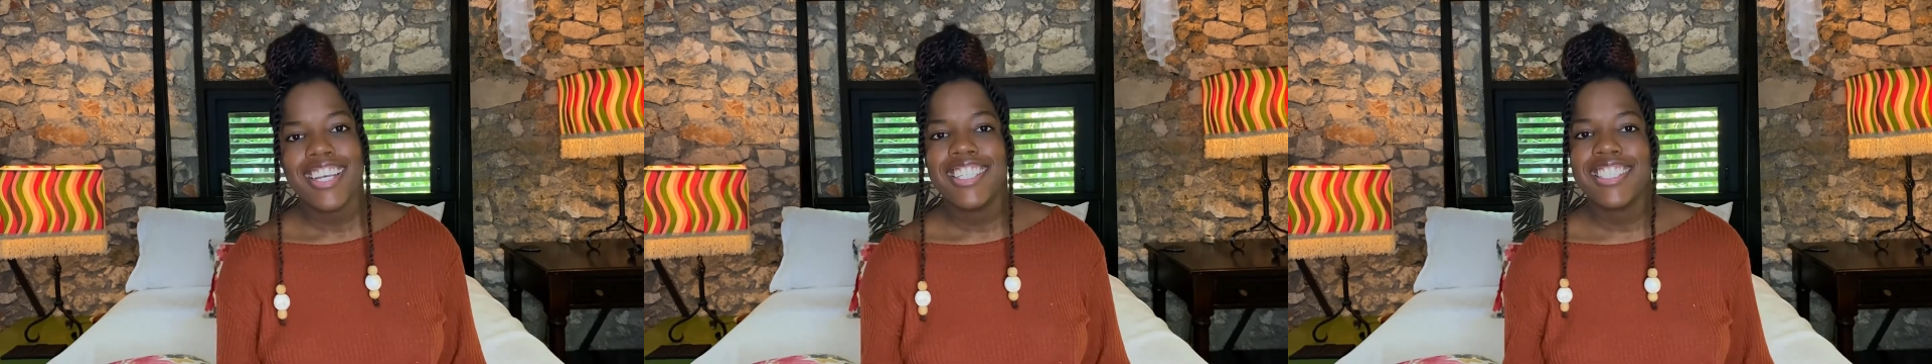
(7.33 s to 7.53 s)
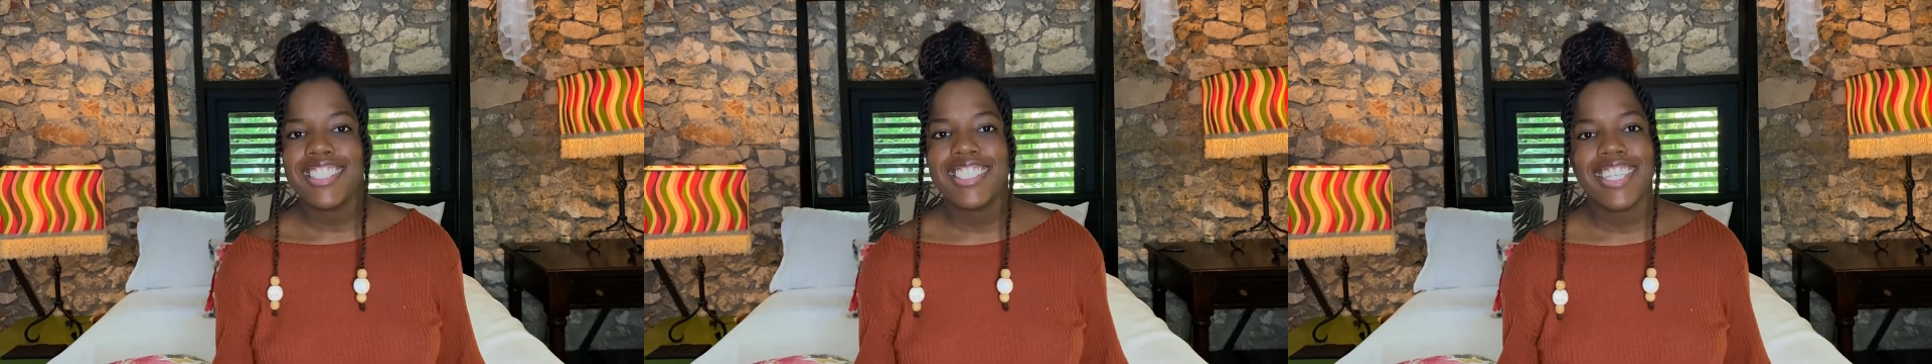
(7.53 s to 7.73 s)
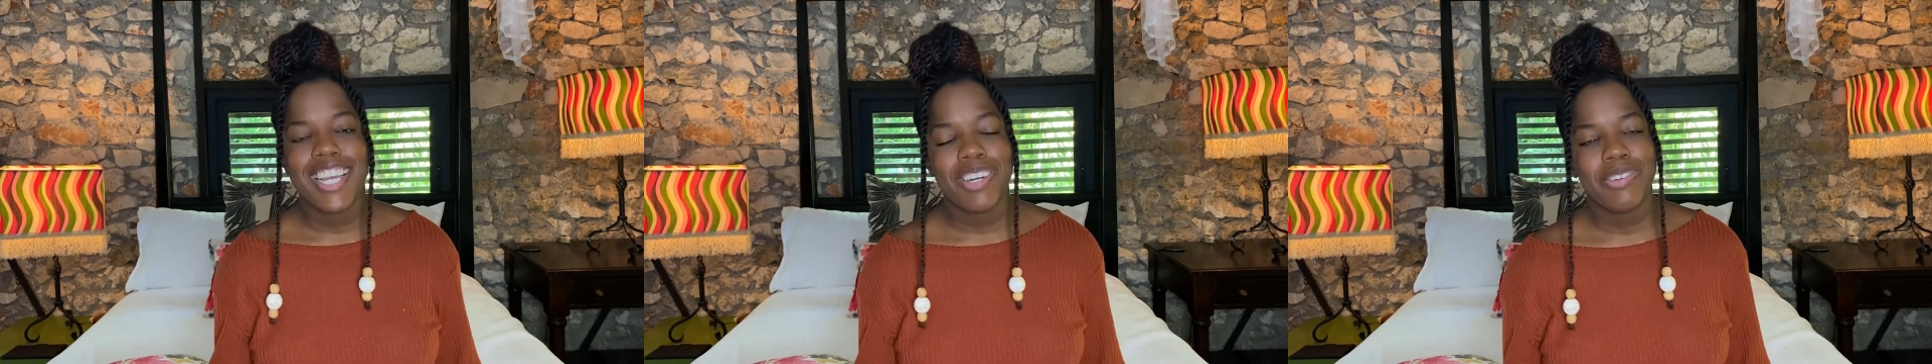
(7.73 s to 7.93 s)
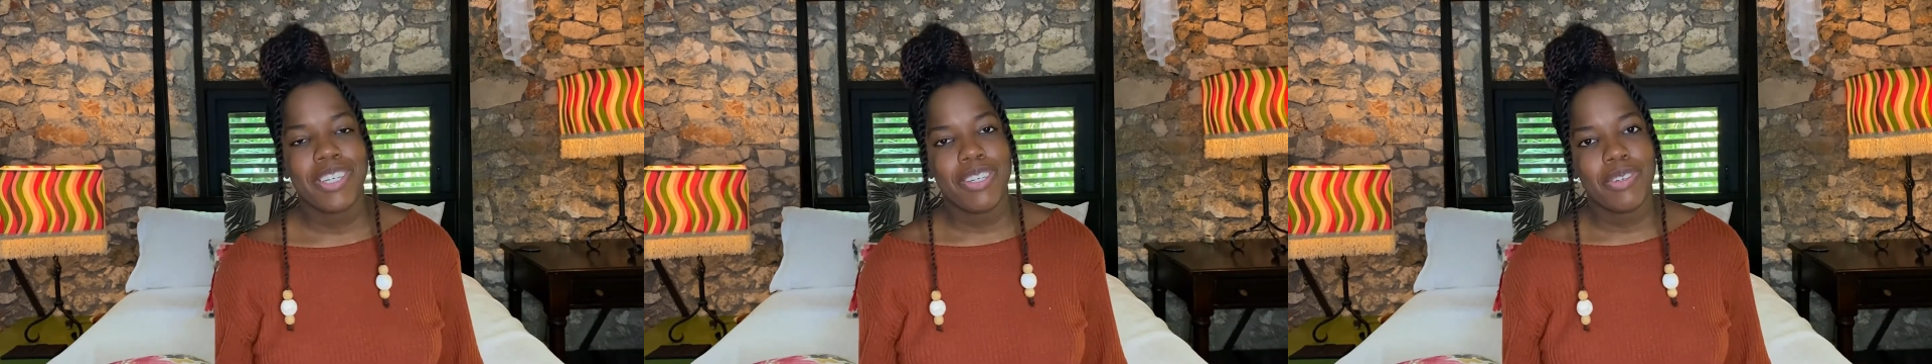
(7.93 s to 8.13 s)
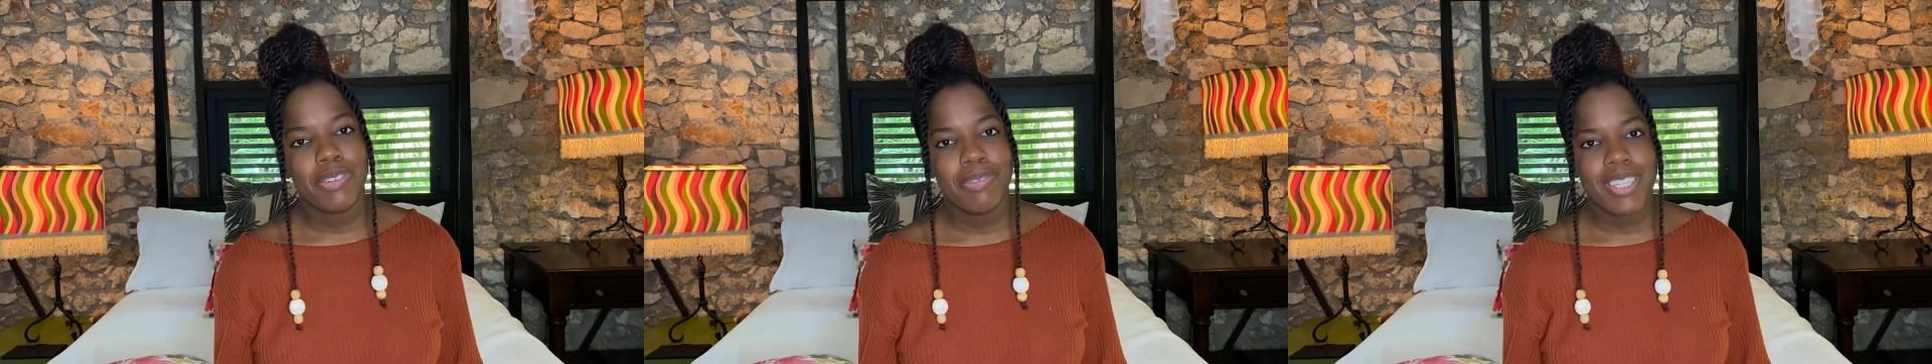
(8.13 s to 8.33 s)
Today we
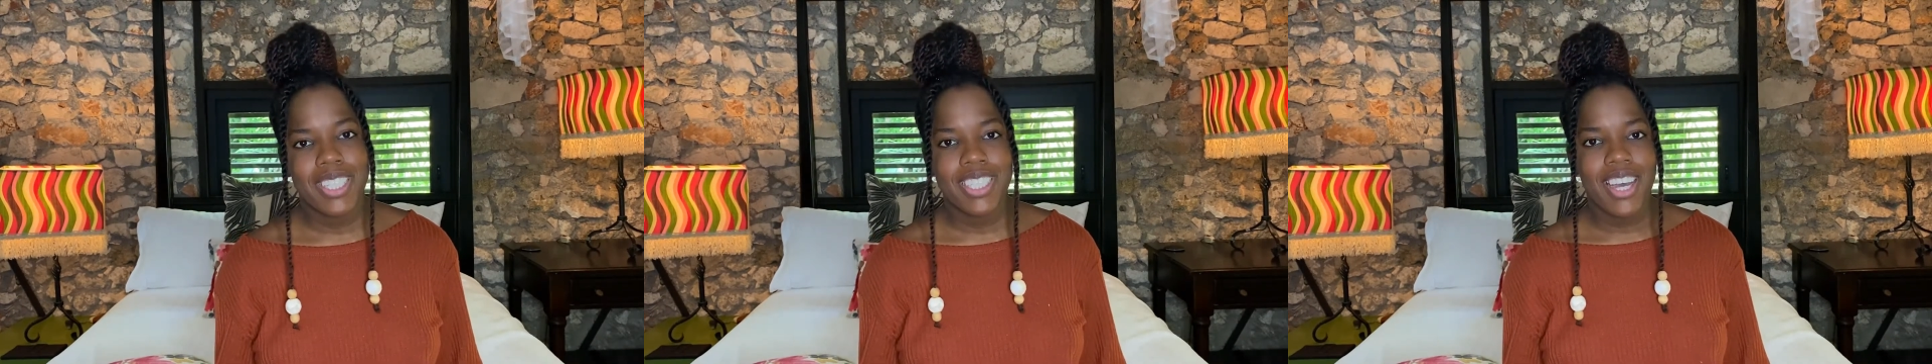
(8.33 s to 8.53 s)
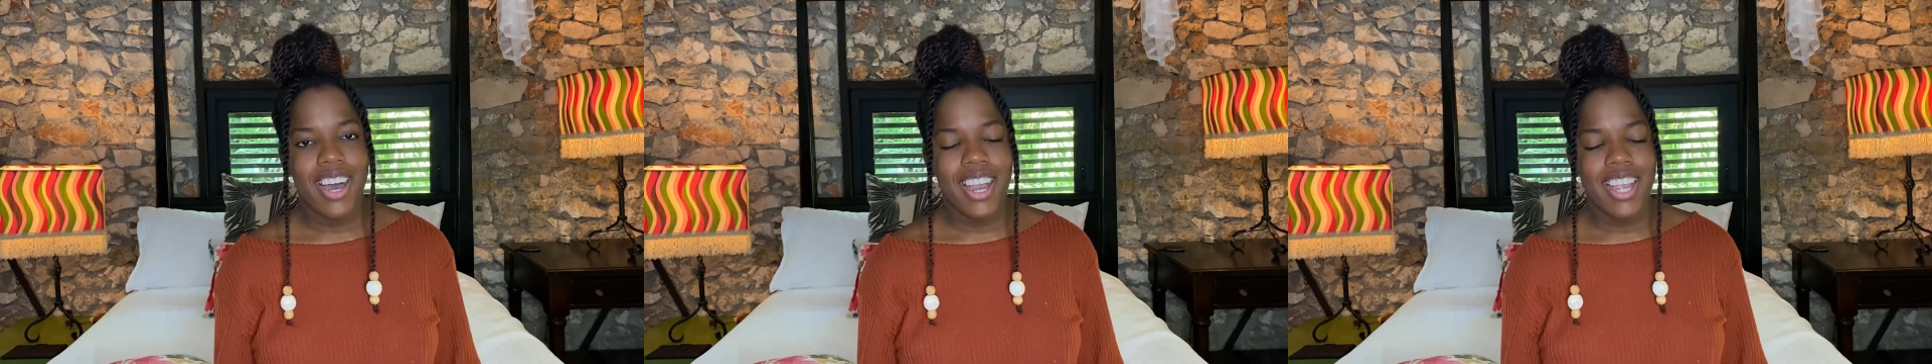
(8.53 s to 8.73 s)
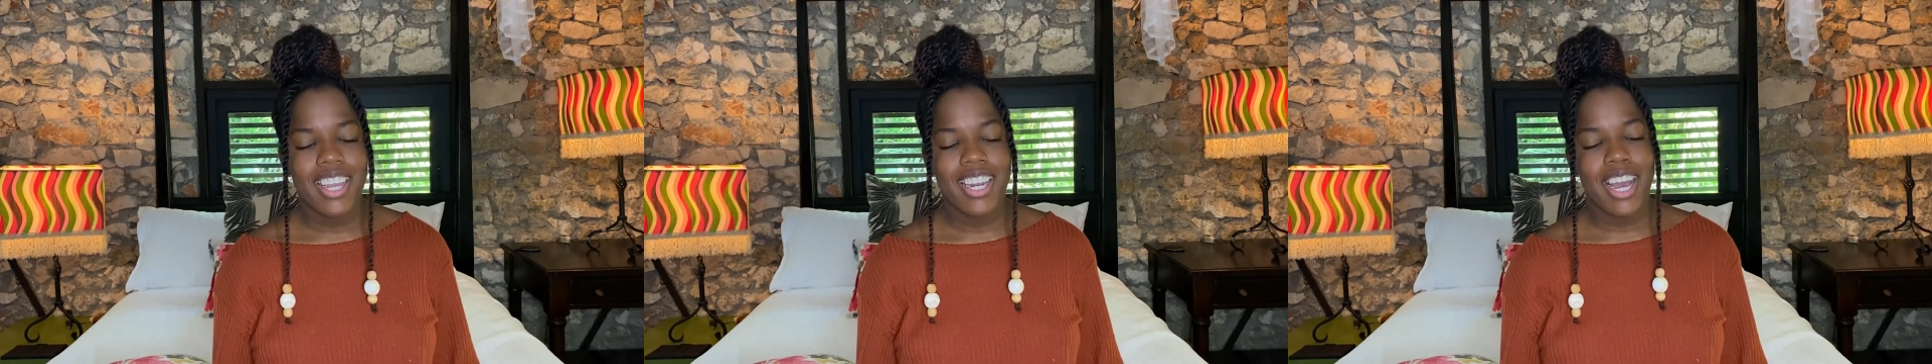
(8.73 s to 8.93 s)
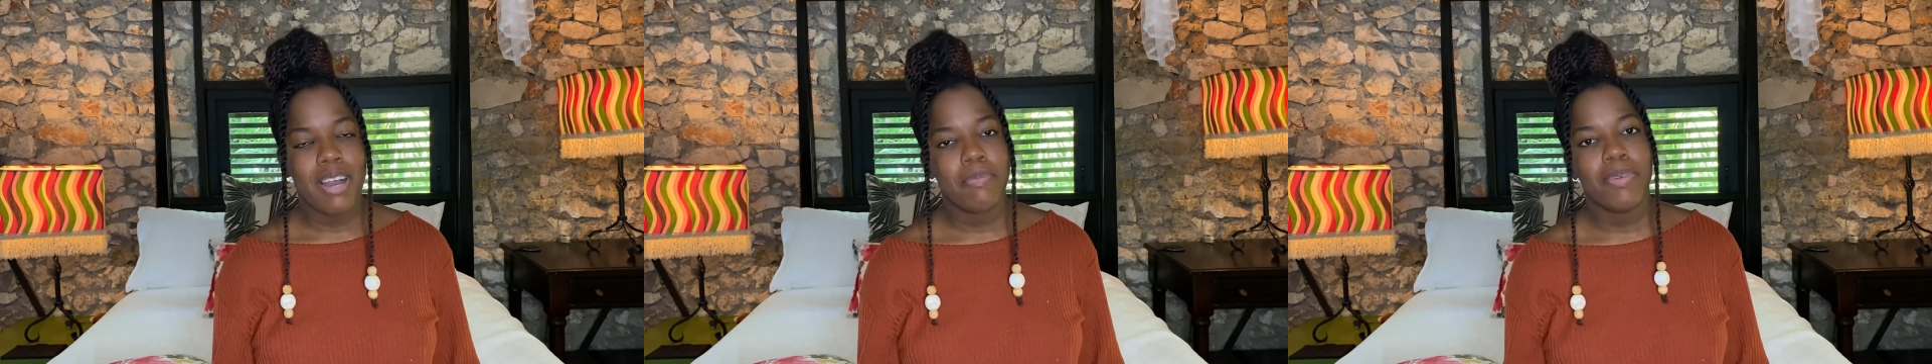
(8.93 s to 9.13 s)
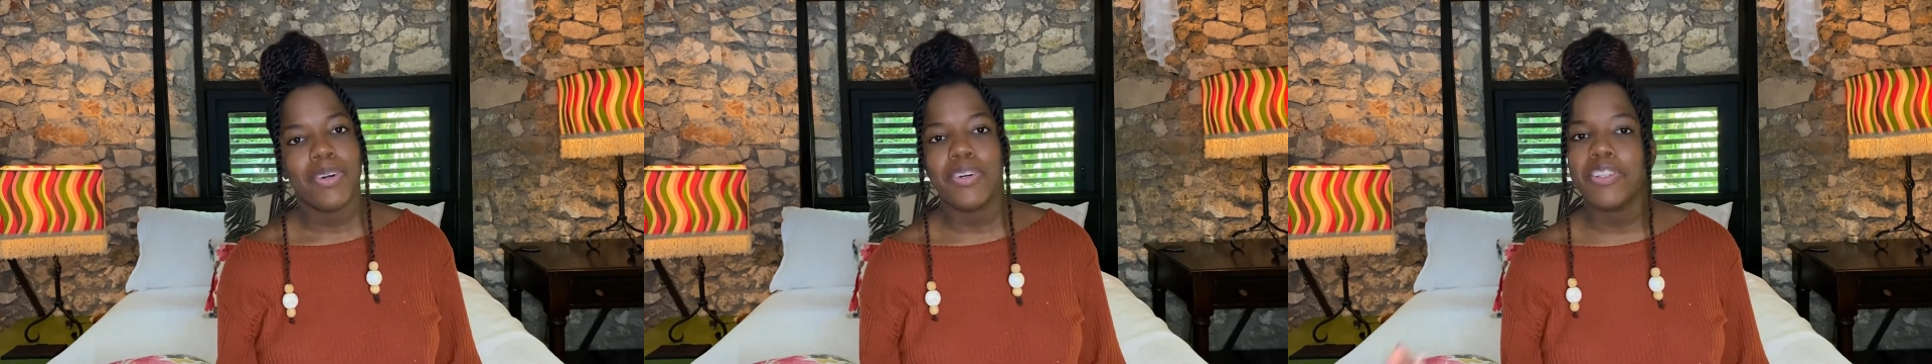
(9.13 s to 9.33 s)
will be talking about